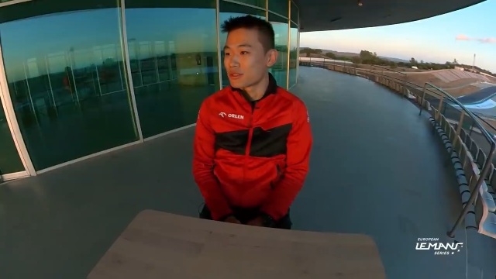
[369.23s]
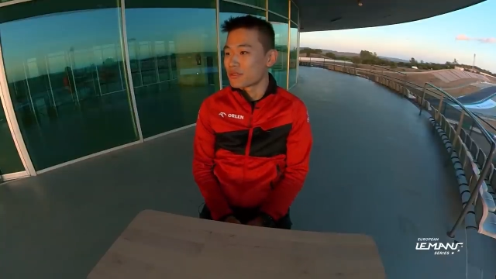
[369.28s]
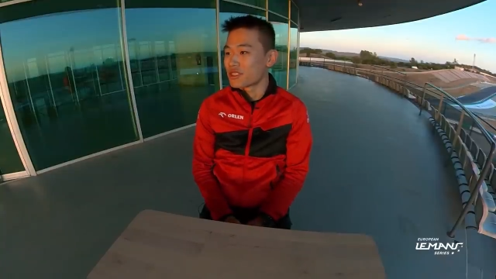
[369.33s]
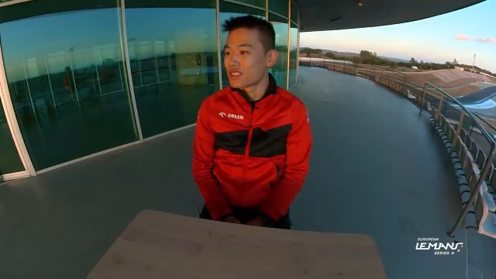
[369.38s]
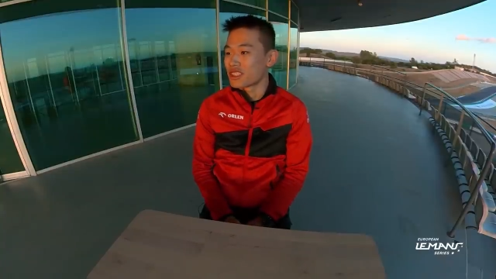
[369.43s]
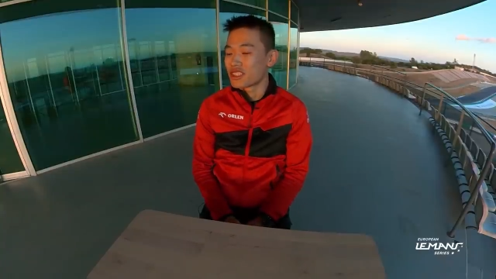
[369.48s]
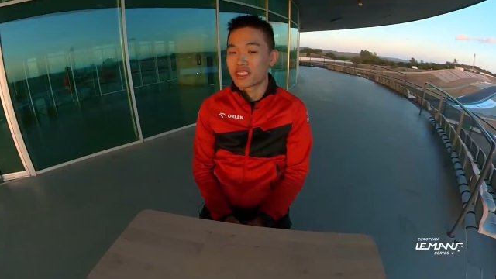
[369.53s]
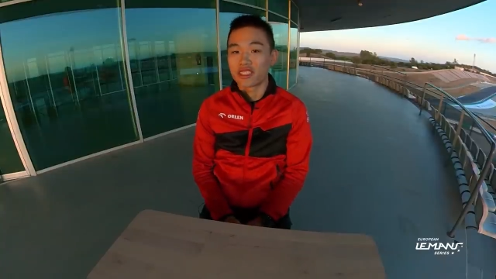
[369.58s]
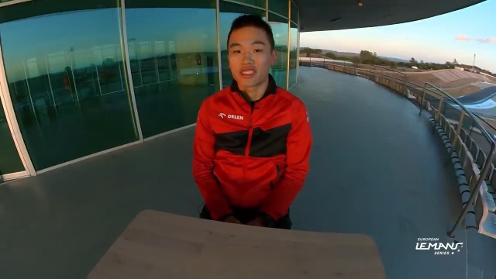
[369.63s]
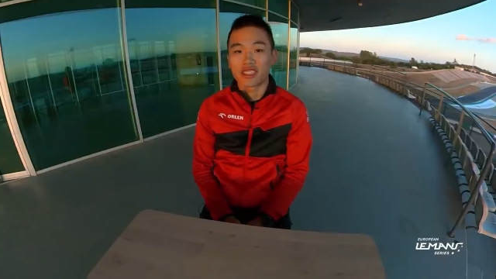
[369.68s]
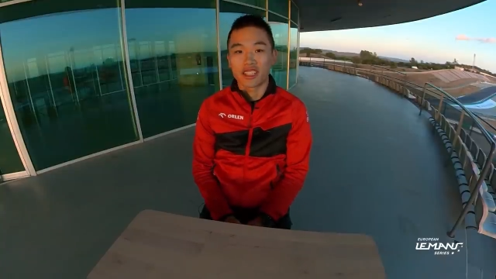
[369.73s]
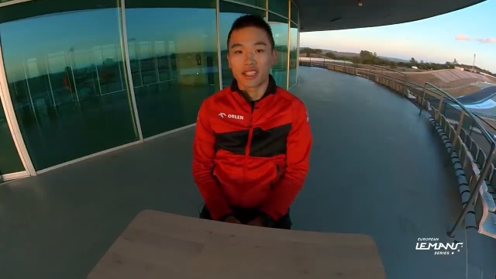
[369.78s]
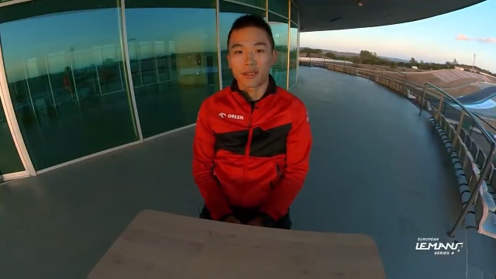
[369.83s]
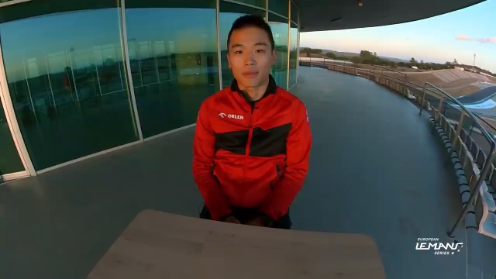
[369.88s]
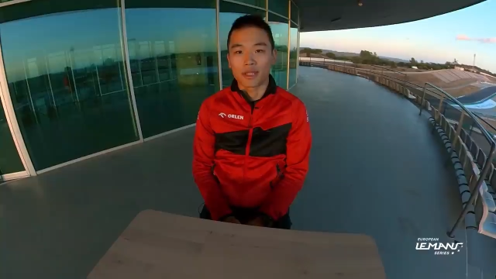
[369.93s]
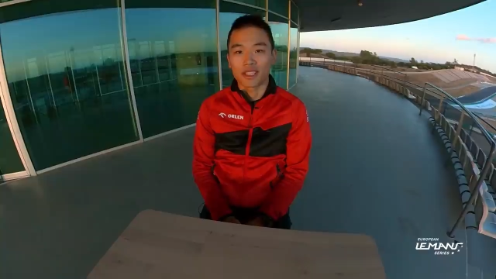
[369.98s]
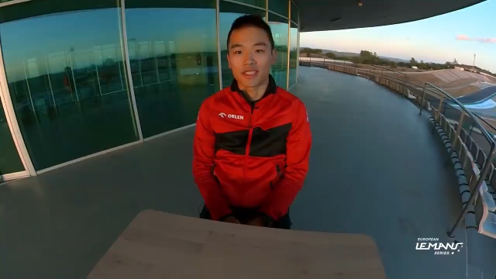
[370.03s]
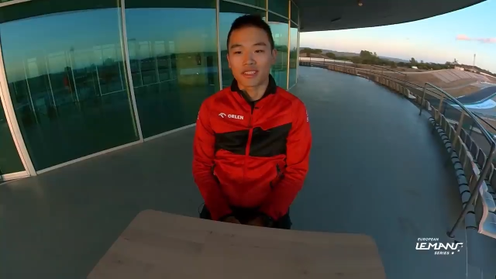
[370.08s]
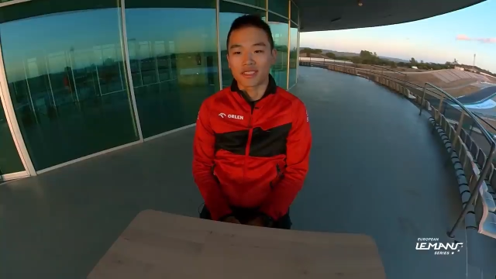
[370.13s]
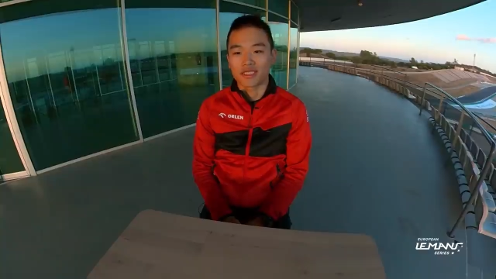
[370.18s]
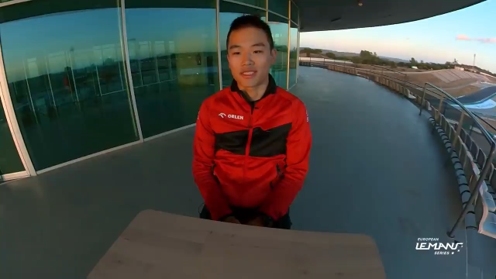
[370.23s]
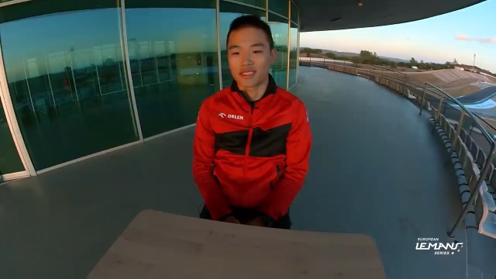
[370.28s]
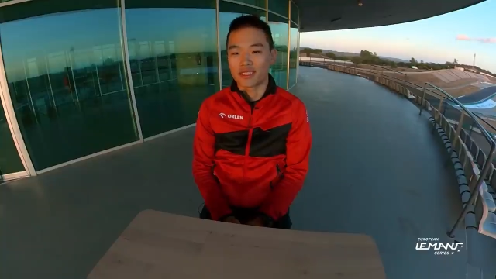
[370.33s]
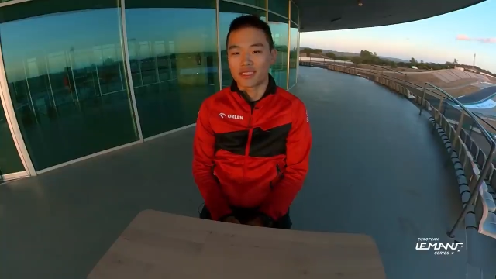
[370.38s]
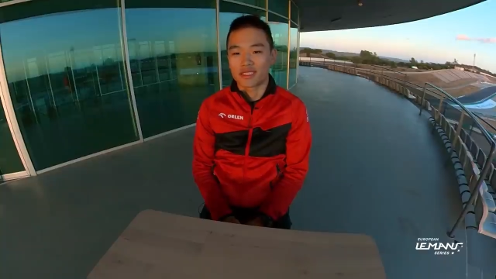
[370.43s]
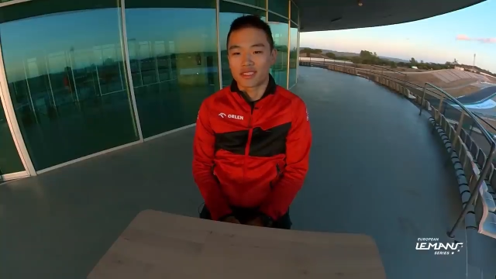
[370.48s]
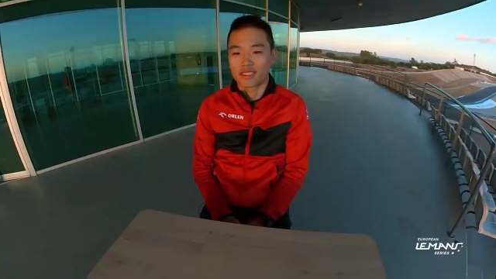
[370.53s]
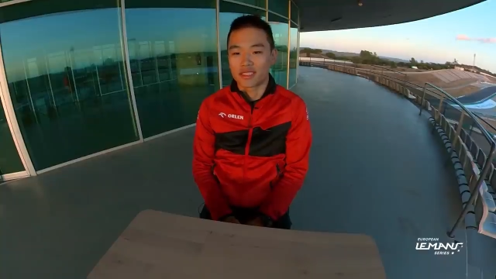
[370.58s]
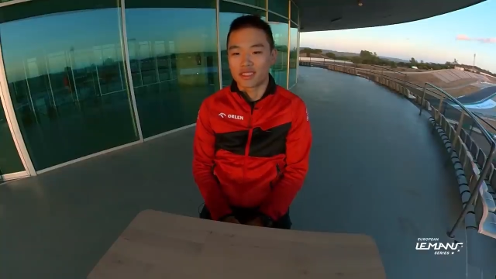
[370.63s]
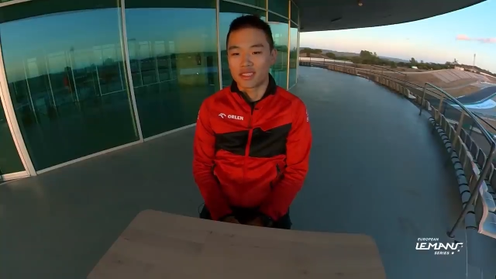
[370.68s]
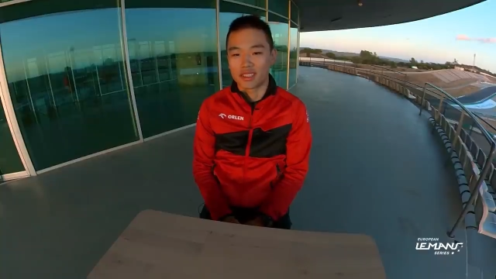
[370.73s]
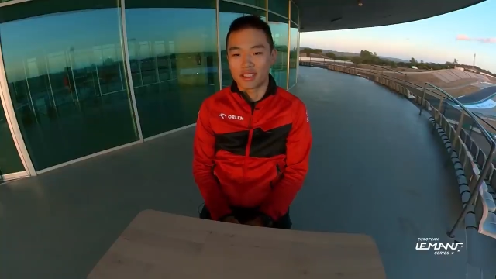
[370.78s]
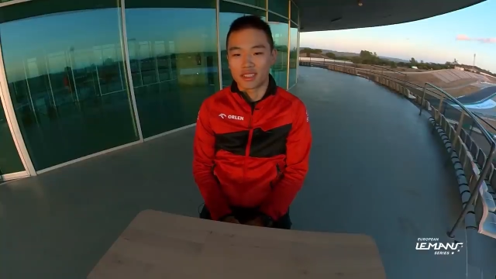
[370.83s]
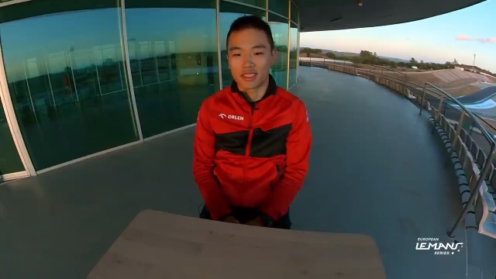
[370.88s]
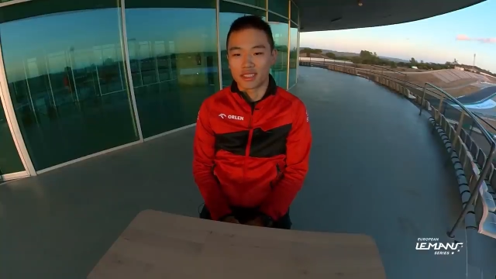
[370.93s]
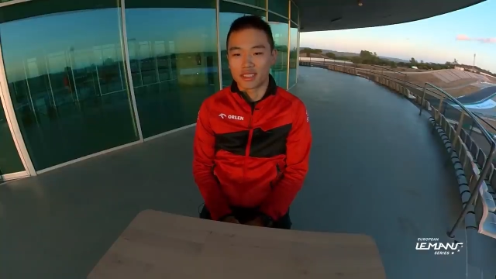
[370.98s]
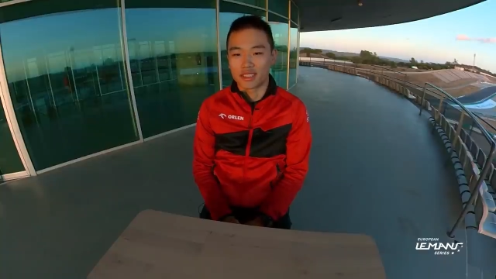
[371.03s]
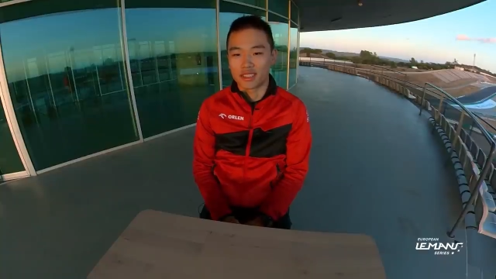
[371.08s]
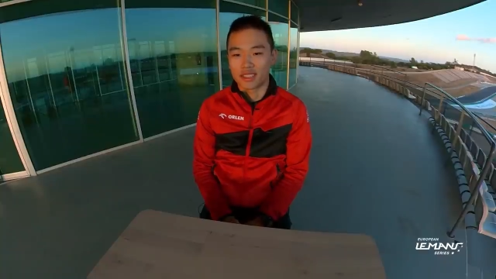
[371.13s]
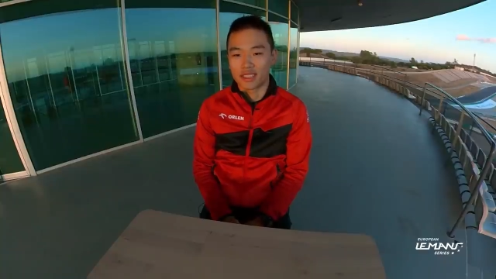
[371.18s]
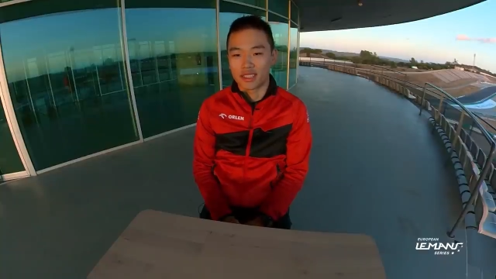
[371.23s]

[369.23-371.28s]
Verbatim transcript: to finish in E L M S, and then uh,